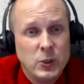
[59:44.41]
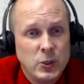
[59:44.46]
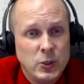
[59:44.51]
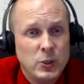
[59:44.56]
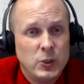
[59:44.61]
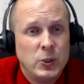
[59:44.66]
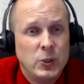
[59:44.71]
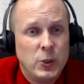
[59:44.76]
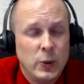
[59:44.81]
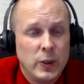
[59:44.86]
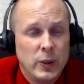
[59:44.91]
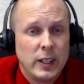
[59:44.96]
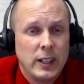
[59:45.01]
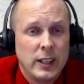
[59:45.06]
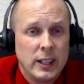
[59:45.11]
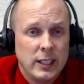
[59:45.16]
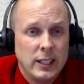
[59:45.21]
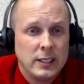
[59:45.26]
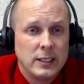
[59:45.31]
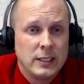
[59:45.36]
to do the
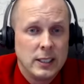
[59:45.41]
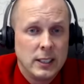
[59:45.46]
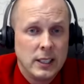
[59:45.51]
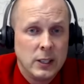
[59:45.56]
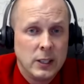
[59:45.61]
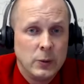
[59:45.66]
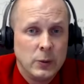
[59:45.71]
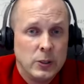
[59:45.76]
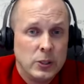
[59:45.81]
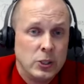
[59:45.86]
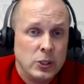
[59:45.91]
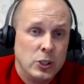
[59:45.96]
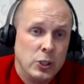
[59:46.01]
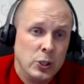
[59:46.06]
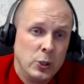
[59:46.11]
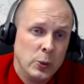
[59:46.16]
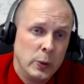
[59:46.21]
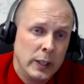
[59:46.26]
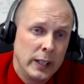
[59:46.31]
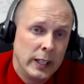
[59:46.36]
things that he was
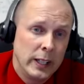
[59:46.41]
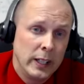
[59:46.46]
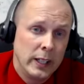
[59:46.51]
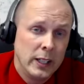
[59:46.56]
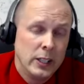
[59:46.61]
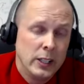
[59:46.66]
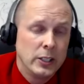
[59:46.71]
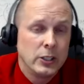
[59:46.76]
doing